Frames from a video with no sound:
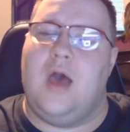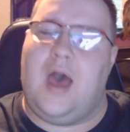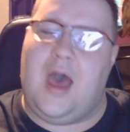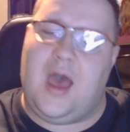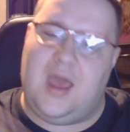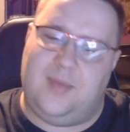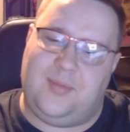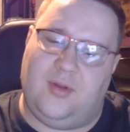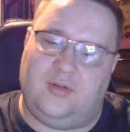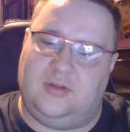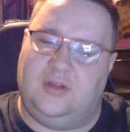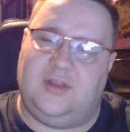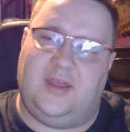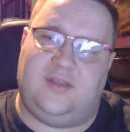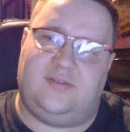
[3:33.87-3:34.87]
I build a
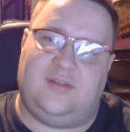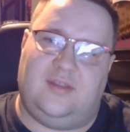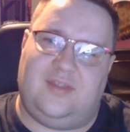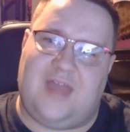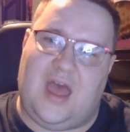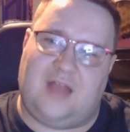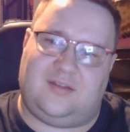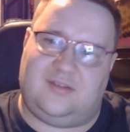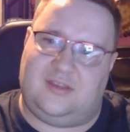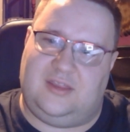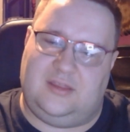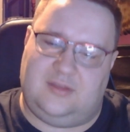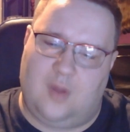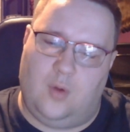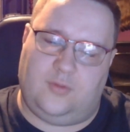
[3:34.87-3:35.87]
list, and
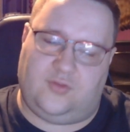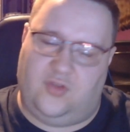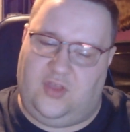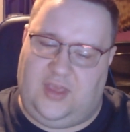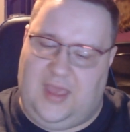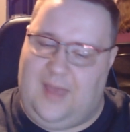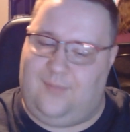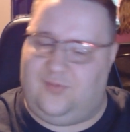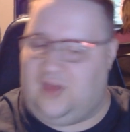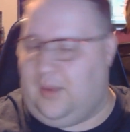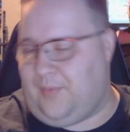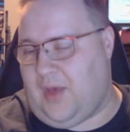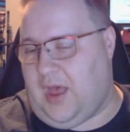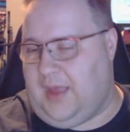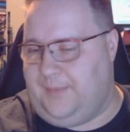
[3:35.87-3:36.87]
those are the games I
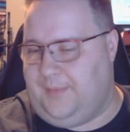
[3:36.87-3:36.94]
buy.